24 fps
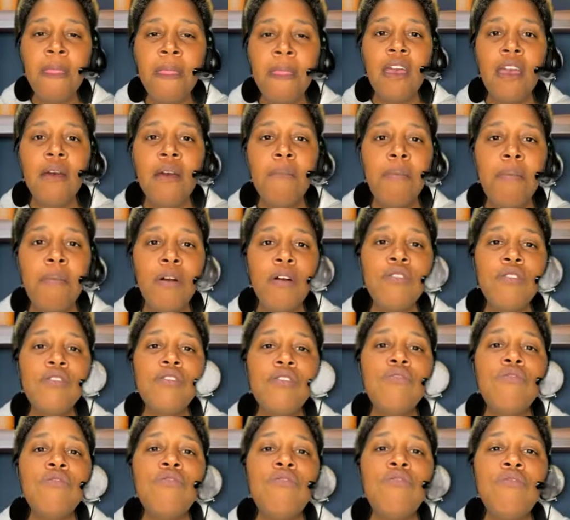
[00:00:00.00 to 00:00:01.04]

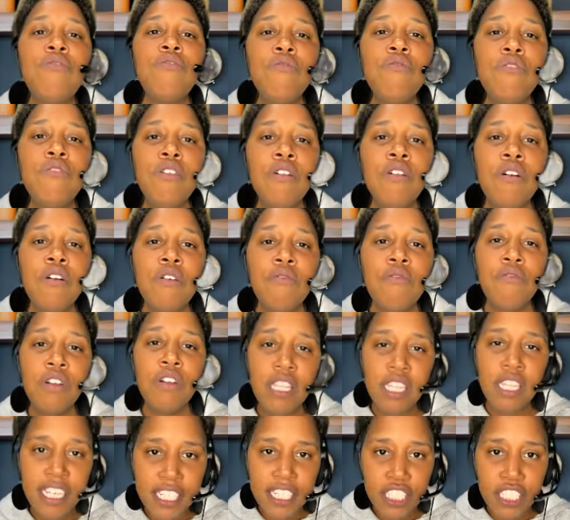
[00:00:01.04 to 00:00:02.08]
Personal,
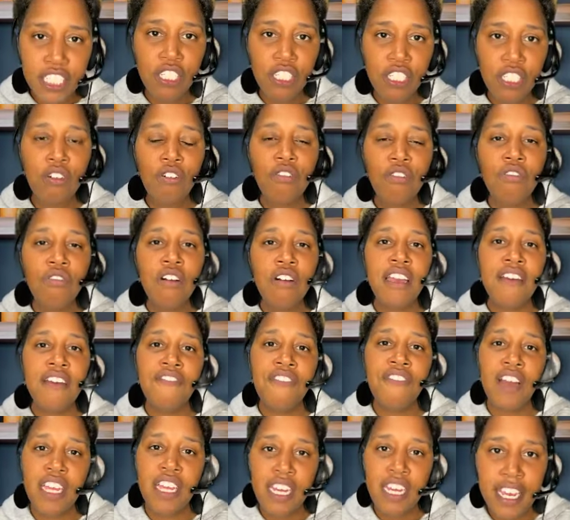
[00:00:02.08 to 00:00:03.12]
relational, and
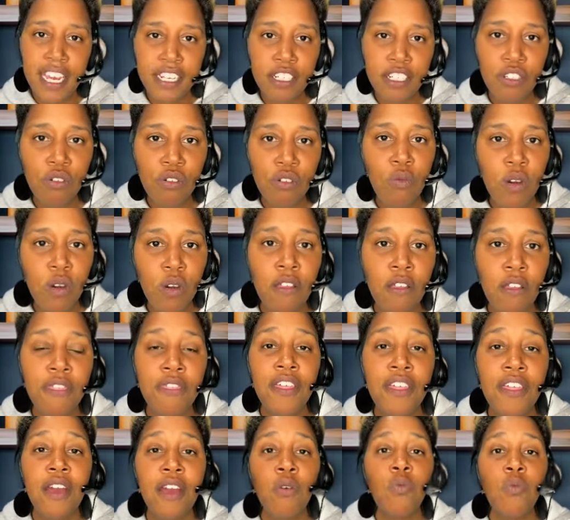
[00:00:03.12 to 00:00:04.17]
financial wealth
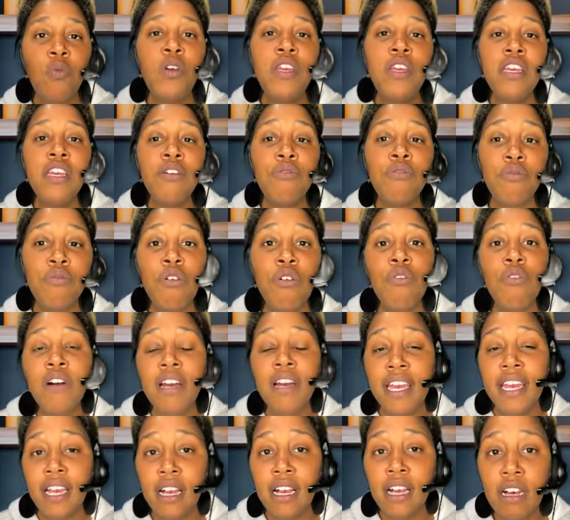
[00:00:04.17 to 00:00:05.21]
that we grow
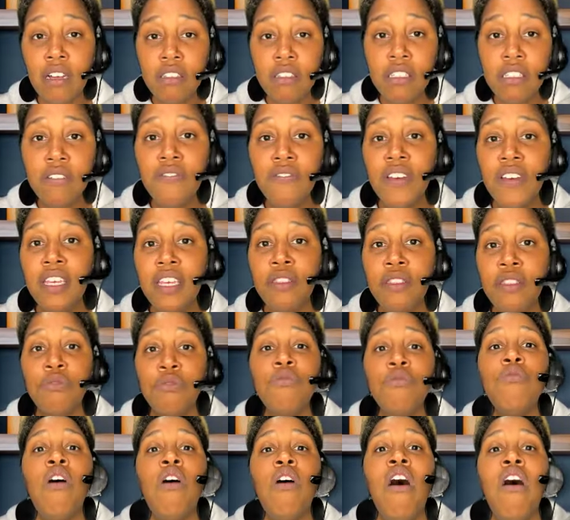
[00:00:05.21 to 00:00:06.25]
and cultivate through
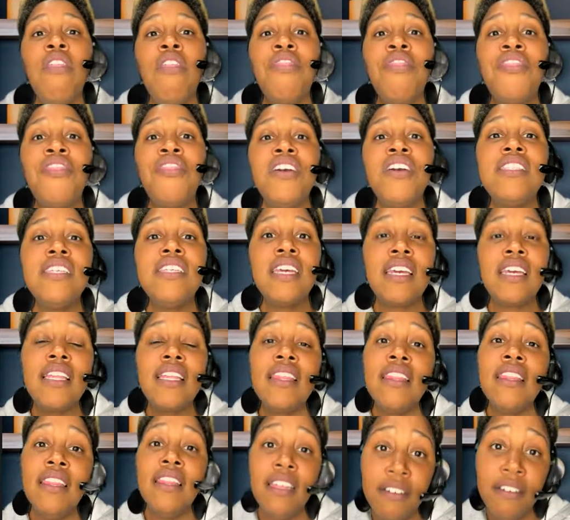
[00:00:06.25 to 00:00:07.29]
authentic
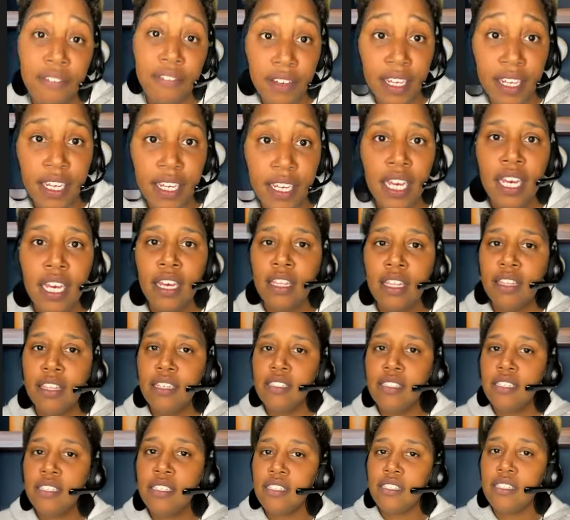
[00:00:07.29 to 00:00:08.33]
living. This
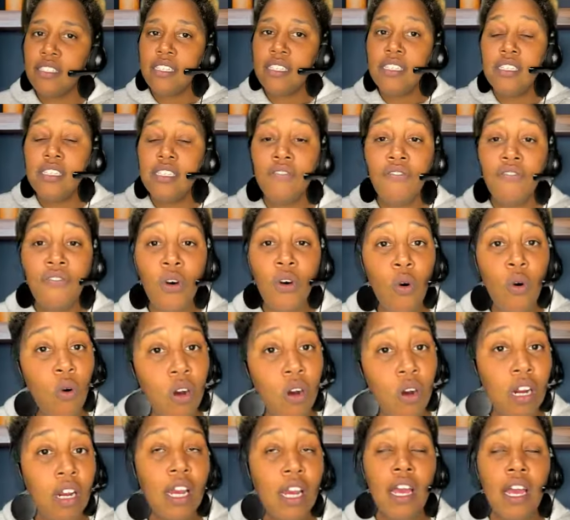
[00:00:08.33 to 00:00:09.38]
is season 4.
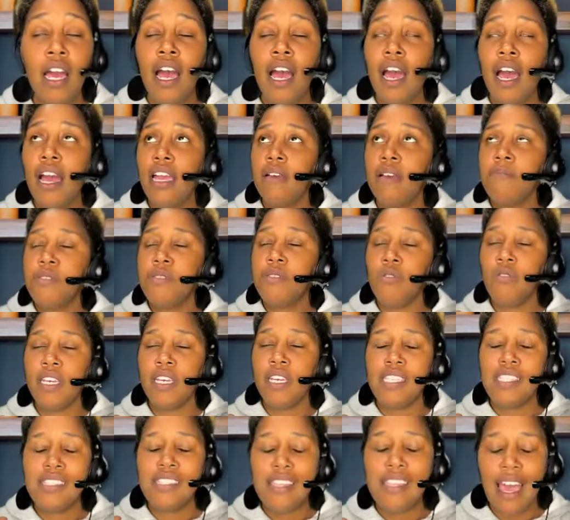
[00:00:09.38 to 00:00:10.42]
I am so
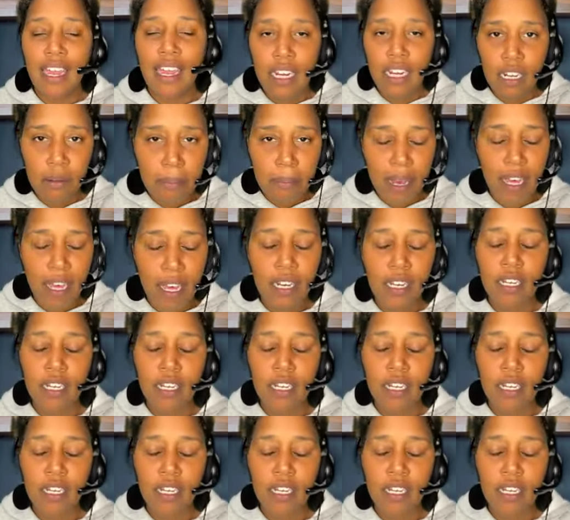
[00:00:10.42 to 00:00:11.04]
excited about it.